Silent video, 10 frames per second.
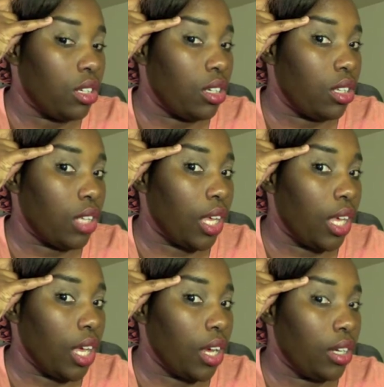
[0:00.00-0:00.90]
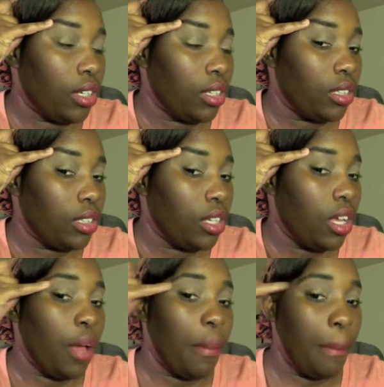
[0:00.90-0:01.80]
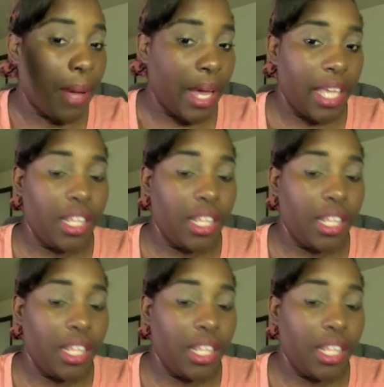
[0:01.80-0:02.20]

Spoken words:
like here, but